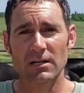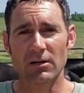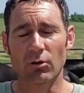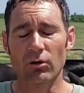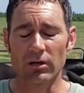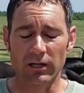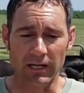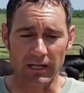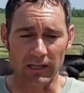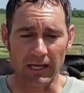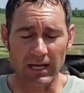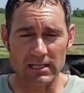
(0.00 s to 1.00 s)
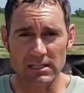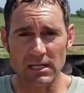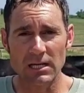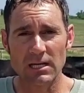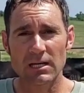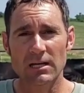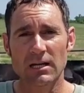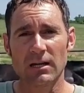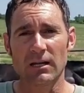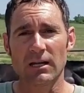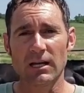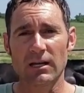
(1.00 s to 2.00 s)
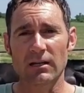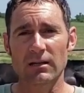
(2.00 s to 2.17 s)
or to get lazy and to get